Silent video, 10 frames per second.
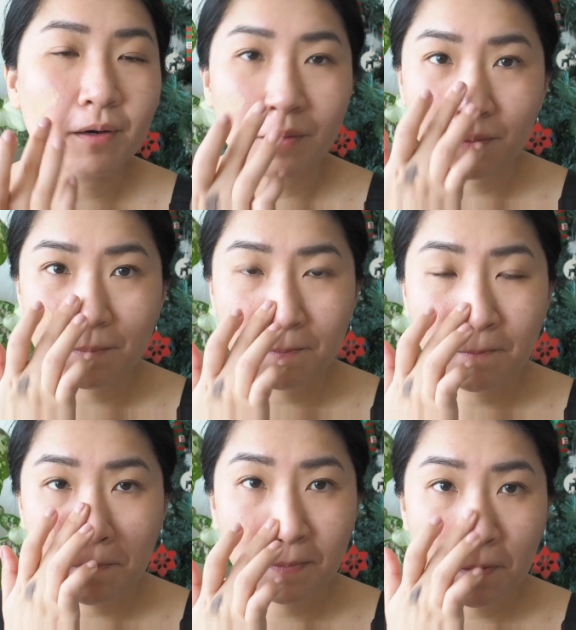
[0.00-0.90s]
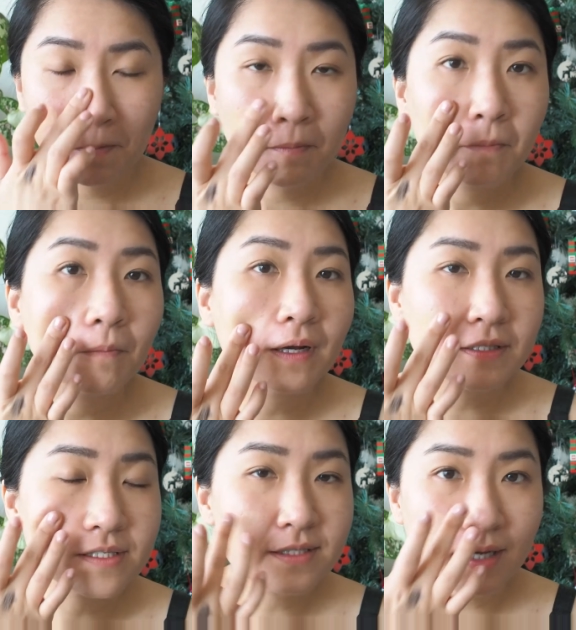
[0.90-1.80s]
on
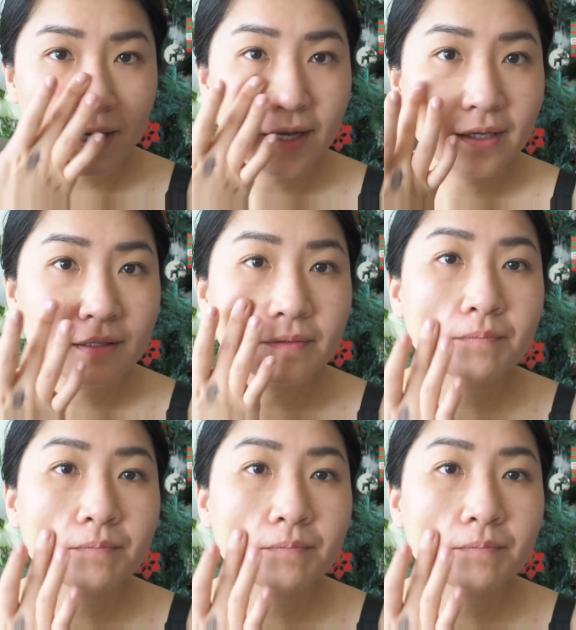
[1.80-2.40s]
one side